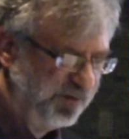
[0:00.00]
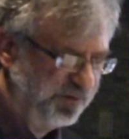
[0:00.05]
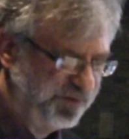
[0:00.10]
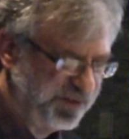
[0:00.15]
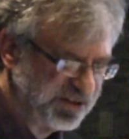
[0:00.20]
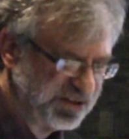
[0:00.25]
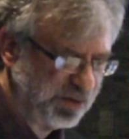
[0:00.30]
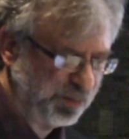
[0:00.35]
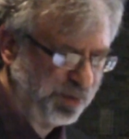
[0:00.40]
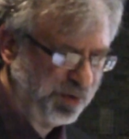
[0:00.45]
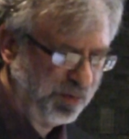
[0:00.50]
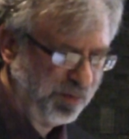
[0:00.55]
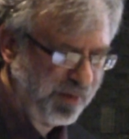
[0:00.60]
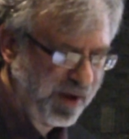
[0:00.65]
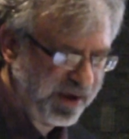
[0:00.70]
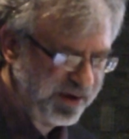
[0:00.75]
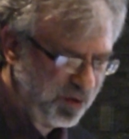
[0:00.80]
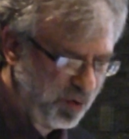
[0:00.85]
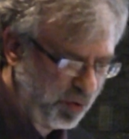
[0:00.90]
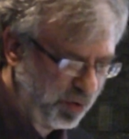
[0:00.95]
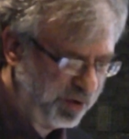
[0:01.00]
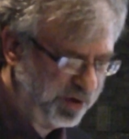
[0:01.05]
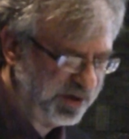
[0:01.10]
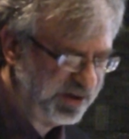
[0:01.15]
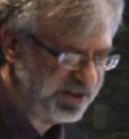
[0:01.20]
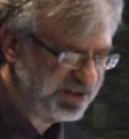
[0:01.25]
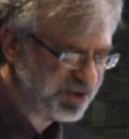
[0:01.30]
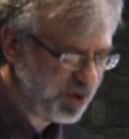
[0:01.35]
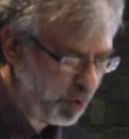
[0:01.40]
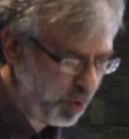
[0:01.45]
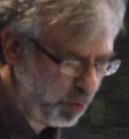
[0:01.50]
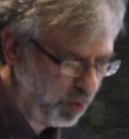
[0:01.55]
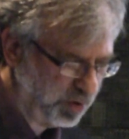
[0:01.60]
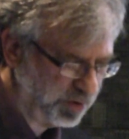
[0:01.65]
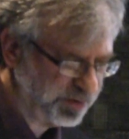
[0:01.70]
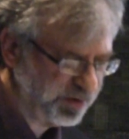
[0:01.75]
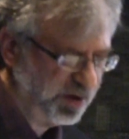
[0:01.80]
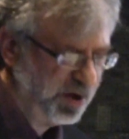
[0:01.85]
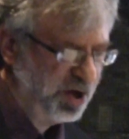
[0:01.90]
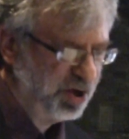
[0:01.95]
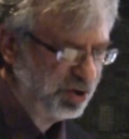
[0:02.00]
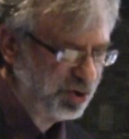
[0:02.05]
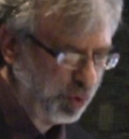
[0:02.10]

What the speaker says: visible minorities hold